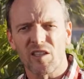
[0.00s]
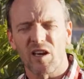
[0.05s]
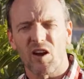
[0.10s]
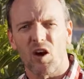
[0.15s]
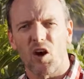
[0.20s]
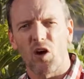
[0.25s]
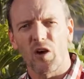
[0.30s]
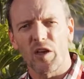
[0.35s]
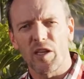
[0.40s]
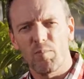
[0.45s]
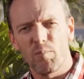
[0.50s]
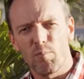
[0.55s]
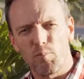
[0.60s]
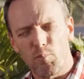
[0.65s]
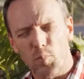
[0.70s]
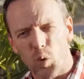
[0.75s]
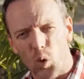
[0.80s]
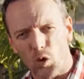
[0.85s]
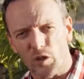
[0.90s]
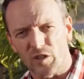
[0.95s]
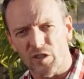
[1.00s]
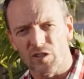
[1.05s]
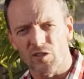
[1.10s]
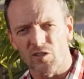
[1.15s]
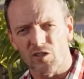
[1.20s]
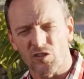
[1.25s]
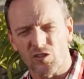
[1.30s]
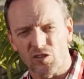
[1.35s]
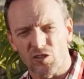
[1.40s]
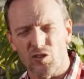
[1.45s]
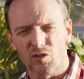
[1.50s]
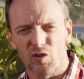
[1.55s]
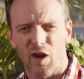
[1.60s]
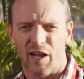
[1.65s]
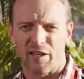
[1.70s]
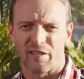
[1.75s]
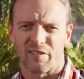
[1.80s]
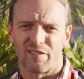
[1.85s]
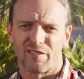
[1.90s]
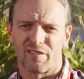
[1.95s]
that are important to
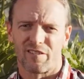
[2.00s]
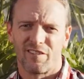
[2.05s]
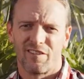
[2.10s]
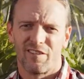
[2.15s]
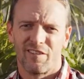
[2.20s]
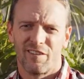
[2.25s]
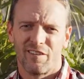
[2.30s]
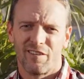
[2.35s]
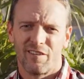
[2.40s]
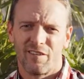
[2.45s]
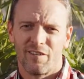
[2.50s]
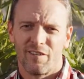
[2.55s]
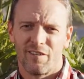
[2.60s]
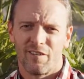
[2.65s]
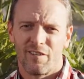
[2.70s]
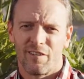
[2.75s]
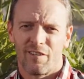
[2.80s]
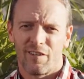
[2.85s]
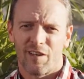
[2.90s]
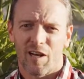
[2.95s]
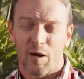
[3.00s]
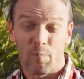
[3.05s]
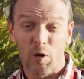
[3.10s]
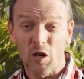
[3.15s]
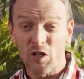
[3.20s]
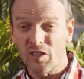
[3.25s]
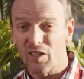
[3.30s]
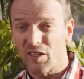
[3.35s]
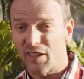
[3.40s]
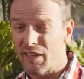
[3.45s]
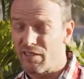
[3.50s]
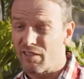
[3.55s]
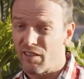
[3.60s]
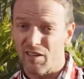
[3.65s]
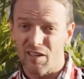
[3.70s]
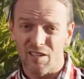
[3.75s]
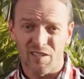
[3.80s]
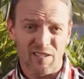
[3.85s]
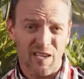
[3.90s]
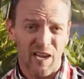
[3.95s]
us. A person can
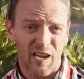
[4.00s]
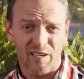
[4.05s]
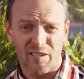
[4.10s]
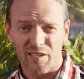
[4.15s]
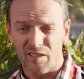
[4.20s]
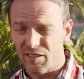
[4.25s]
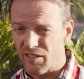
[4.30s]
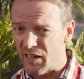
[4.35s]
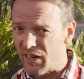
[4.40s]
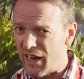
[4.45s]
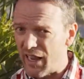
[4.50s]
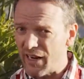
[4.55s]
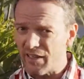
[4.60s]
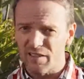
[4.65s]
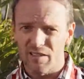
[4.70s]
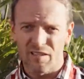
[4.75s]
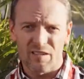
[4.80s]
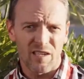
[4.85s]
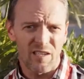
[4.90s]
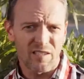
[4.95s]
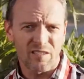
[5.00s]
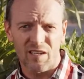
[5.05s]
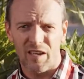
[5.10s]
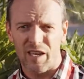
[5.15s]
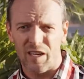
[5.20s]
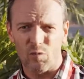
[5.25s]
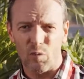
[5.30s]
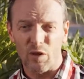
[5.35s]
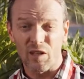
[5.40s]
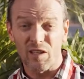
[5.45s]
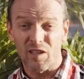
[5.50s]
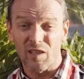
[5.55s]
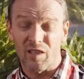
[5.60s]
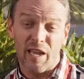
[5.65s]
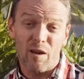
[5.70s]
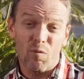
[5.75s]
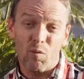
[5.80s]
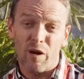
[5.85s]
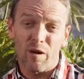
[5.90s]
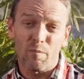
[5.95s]
then decide, select and deselect whether
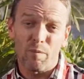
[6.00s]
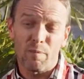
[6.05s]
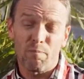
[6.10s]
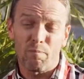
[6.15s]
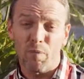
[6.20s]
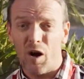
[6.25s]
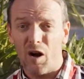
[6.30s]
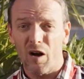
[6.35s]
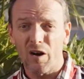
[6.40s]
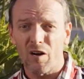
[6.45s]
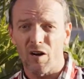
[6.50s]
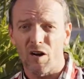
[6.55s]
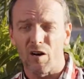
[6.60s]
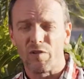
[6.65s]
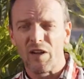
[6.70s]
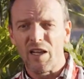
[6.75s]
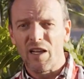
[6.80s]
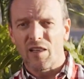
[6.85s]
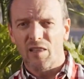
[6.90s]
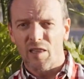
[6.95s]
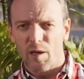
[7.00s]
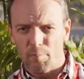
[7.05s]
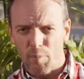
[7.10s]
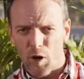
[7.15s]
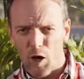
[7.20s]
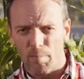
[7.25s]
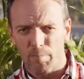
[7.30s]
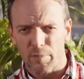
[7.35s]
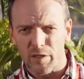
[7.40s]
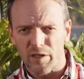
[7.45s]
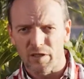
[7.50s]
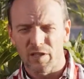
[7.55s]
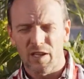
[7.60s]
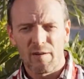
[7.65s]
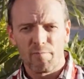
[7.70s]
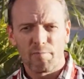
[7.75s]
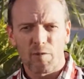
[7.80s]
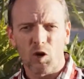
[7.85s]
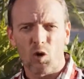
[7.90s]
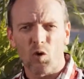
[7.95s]
they want to be part of the purpose,
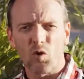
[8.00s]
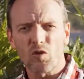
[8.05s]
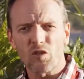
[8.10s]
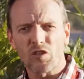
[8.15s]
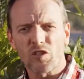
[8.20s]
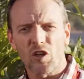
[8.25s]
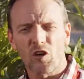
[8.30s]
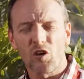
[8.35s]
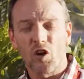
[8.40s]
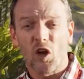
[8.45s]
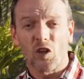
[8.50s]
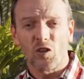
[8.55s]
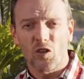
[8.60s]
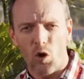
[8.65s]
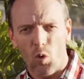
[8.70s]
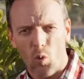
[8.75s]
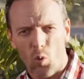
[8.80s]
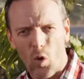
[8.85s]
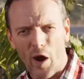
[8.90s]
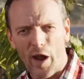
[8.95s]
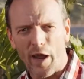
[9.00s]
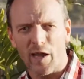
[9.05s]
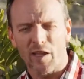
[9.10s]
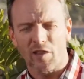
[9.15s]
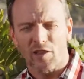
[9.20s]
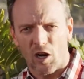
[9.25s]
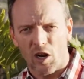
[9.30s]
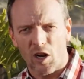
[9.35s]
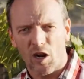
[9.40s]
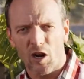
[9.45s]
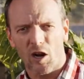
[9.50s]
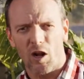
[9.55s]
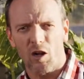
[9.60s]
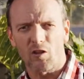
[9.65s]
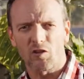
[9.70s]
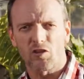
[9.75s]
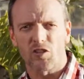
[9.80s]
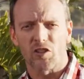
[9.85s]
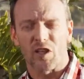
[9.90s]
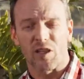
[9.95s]
but also the way, the
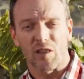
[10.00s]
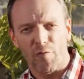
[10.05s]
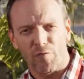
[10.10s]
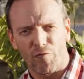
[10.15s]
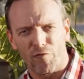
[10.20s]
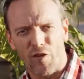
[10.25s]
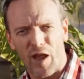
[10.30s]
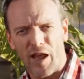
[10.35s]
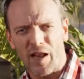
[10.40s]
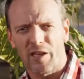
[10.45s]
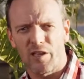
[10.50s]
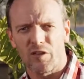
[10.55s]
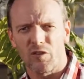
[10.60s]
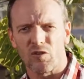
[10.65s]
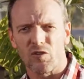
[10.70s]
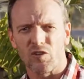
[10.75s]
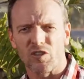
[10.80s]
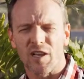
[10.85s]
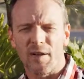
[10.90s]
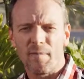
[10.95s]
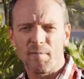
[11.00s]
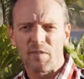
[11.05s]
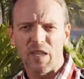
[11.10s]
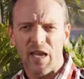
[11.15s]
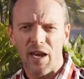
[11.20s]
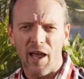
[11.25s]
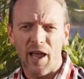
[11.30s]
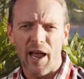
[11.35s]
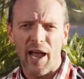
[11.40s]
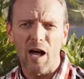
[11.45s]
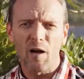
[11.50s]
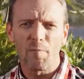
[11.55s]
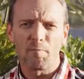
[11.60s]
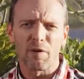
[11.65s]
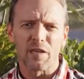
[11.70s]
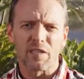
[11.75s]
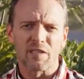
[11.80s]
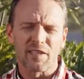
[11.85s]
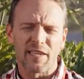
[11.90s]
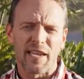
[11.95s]
culture, the values that
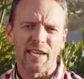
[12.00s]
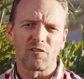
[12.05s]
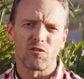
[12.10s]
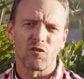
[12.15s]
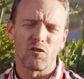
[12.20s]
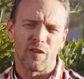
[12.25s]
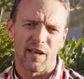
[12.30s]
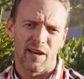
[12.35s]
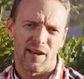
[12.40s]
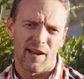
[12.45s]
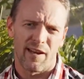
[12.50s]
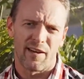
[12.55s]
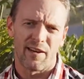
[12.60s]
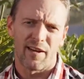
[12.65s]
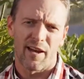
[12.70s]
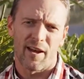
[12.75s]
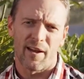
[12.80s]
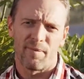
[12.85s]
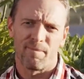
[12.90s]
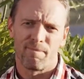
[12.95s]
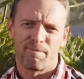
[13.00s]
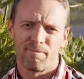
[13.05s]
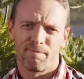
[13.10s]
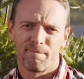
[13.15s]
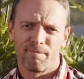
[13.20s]
help us get to that end game.